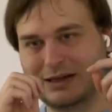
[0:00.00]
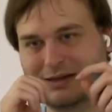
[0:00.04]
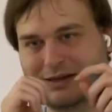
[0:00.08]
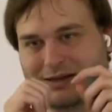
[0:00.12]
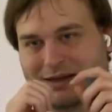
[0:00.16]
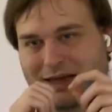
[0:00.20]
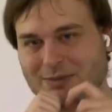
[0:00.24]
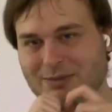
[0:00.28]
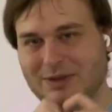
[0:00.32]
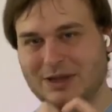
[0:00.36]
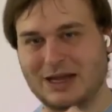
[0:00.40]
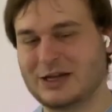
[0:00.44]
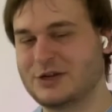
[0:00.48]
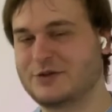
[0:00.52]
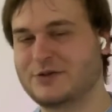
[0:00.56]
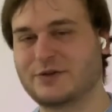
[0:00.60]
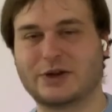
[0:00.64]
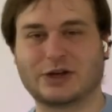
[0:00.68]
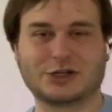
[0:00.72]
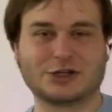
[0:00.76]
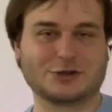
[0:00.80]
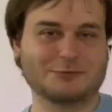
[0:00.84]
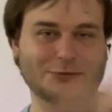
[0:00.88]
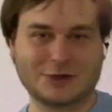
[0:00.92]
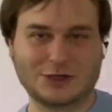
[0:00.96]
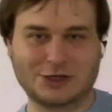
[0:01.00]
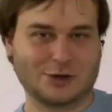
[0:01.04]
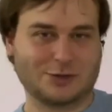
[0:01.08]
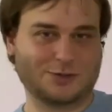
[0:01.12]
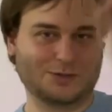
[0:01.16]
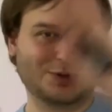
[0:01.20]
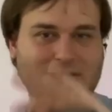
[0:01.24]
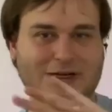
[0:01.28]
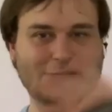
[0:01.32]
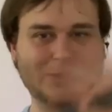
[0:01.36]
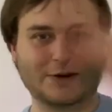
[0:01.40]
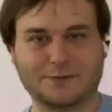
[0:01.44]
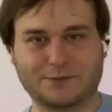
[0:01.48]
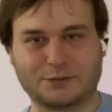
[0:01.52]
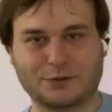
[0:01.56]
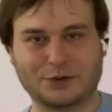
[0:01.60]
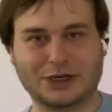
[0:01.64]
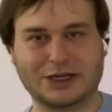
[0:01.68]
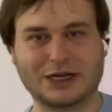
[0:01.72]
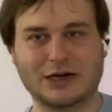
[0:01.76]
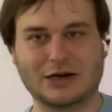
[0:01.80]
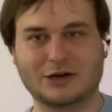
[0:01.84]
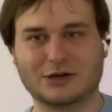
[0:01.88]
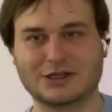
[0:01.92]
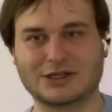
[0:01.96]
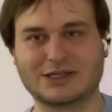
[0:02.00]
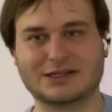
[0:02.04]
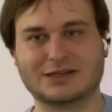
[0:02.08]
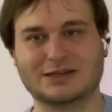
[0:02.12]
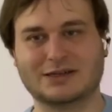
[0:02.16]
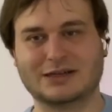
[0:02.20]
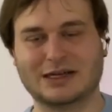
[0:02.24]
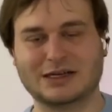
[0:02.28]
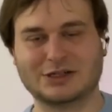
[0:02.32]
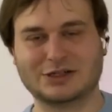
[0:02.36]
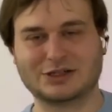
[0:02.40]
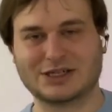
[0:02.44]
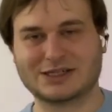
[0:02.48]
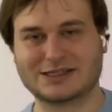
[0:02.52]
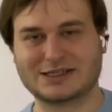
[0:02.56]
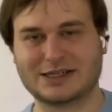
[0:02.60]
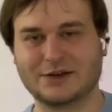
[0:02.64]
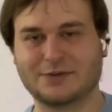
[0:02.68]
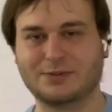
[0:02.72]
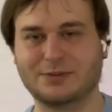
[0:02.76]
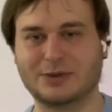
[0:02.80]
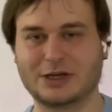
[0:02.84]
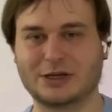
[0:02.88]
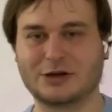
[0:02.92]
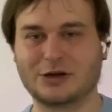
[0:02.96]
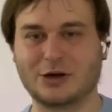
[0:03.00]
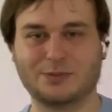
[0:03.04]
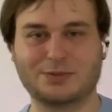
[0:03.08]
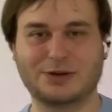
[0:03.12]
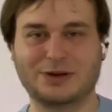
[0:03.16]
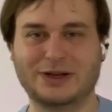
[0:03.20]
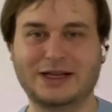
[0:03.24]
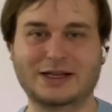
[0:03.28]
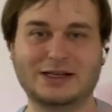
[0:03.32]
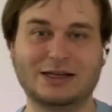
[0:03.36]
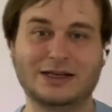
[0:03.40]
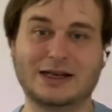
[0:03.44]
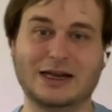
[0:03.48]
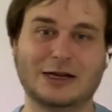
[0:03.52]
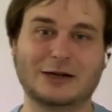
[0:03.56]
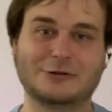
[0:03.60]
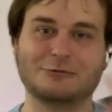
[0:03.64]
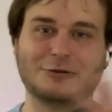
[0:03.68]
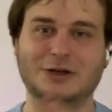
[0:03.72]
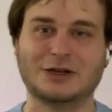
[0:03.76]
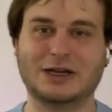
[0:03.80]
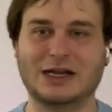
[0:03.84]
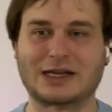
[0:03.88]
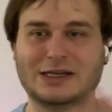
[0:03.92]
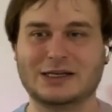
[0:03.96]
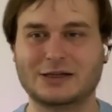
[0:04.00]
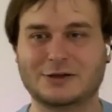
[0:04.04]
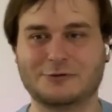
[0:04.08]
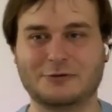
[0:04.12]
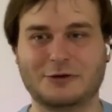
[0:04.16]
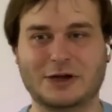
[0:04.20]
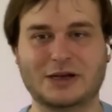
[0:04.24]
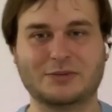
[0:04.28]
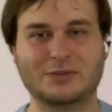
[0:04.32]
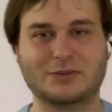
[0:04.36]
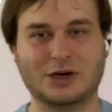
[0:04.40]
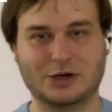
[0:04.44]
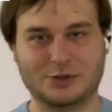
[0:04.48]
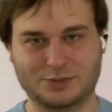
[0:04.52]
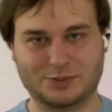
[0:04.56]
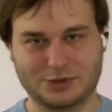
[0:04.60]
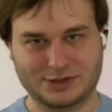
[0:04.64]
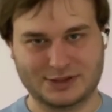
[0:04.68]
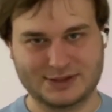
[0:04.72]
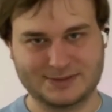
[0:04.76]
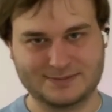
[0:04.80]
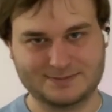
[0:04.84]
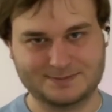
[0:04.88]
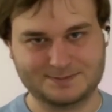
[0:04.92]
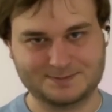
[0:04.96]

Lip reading: then the hash function will completely freak out and just give me a completely unrelated random output.